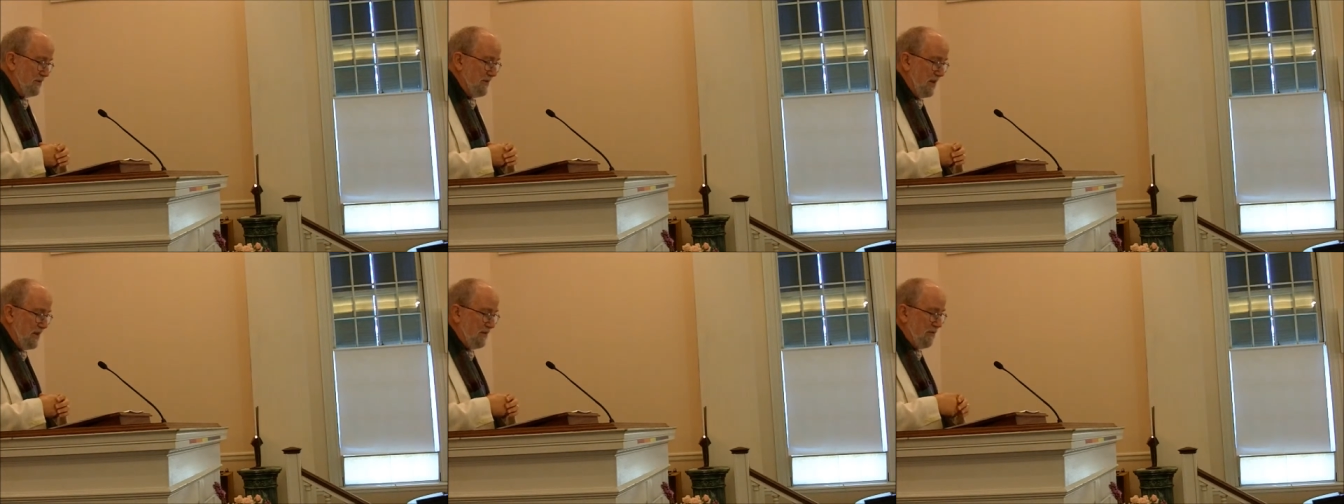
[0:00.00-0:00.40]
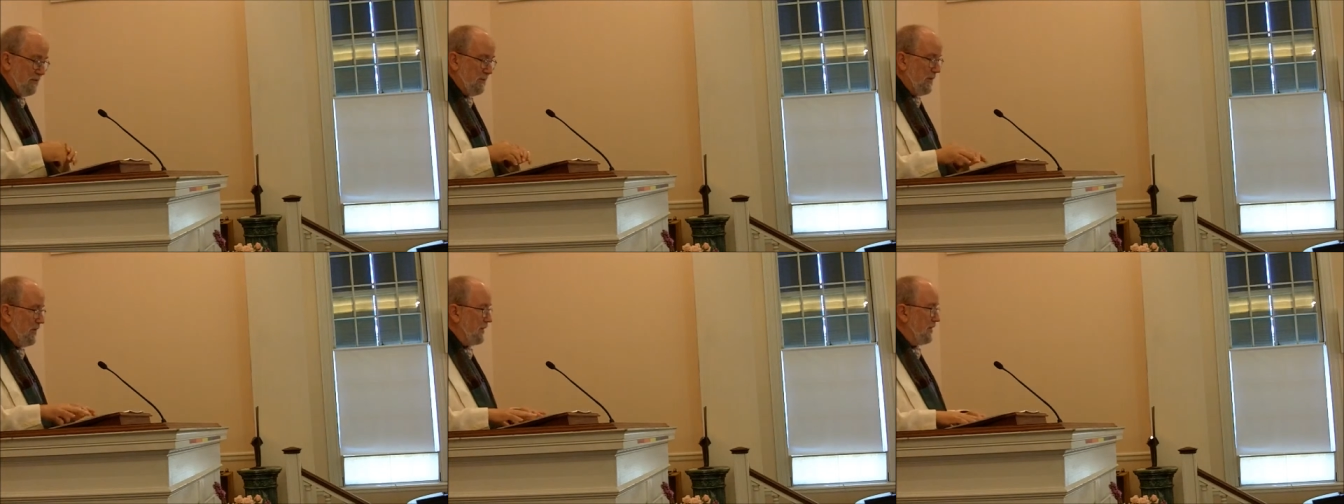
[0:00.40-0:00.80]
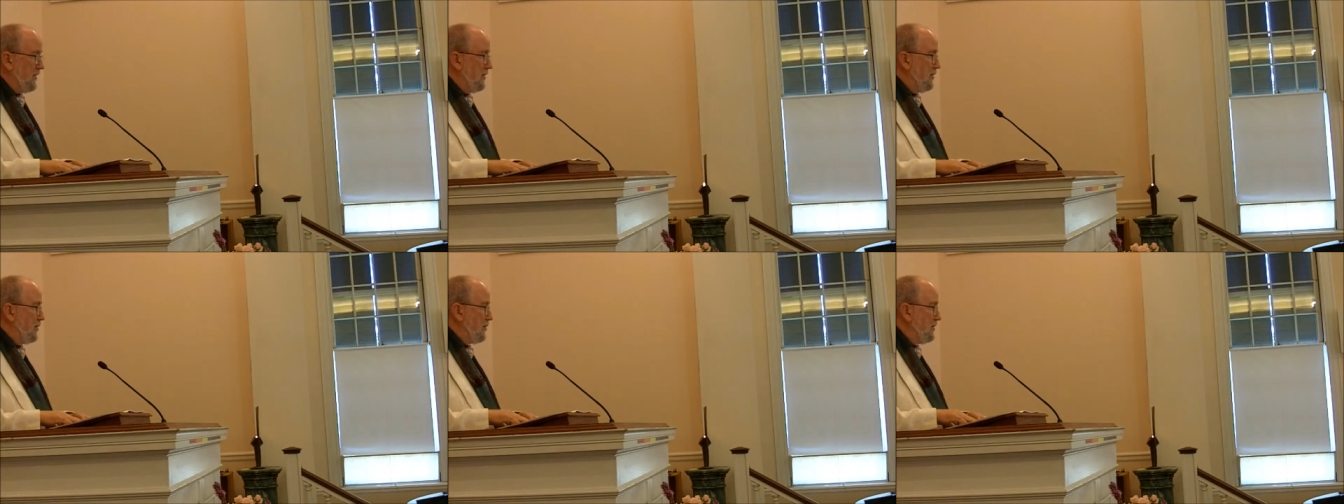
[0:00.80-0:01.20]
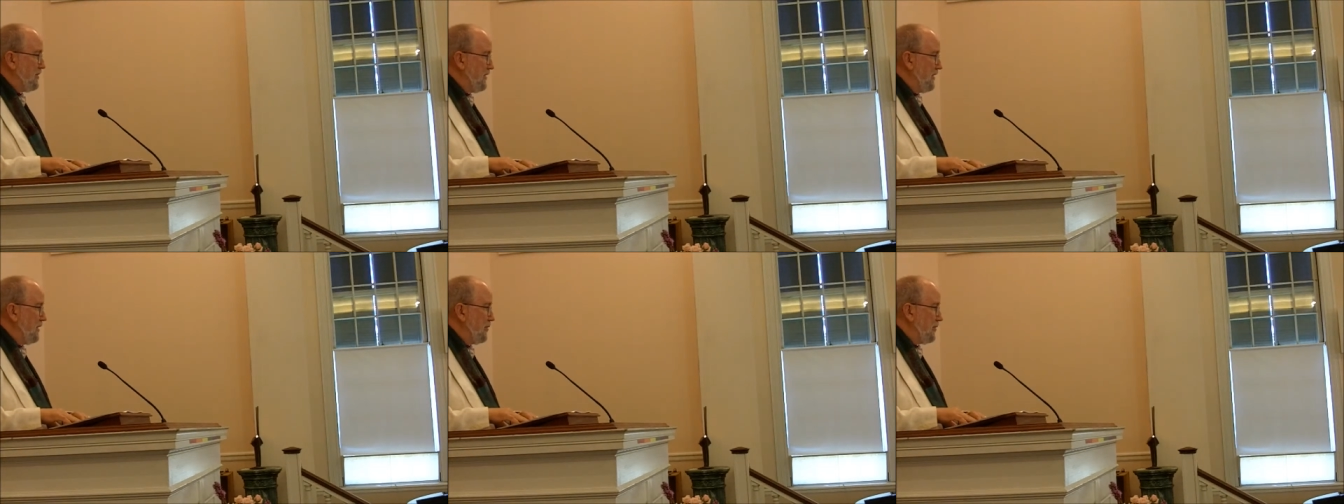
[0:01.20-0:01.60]
a Native American who
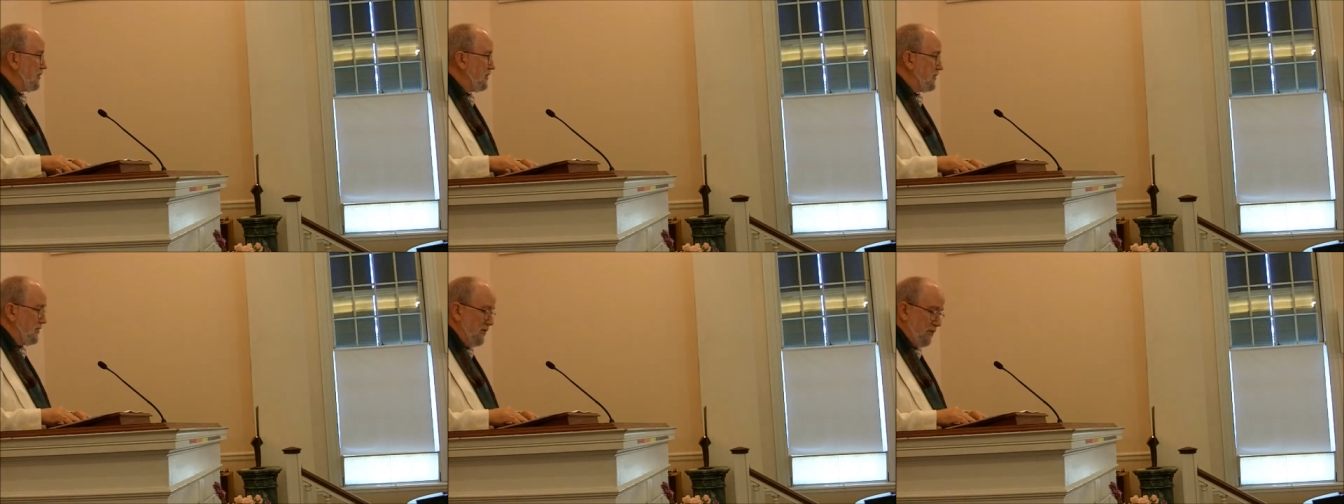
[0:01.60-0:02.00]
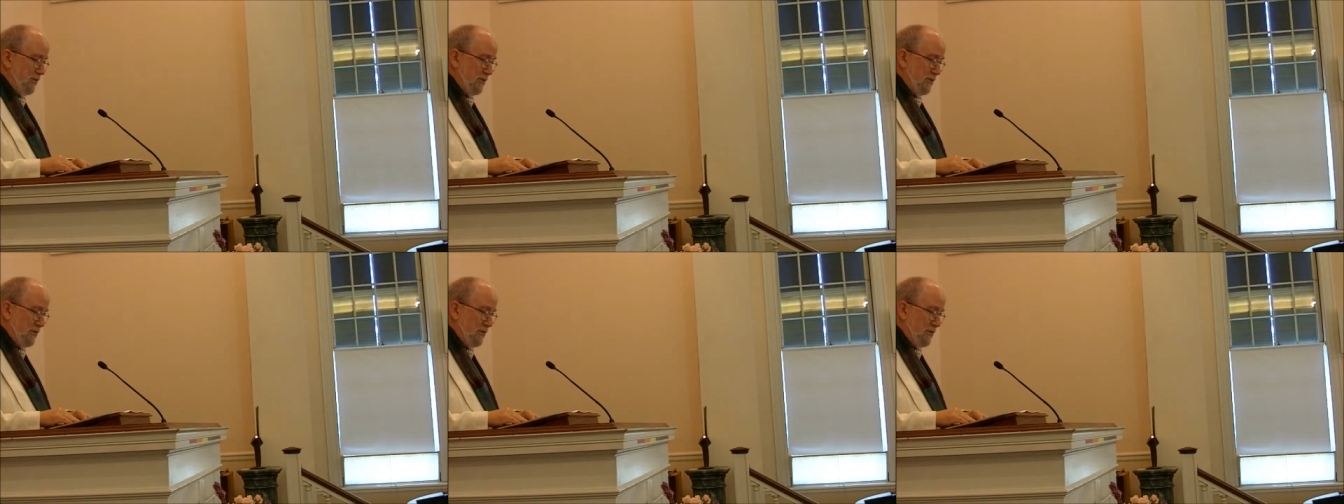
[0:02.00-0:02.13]
could deal with the two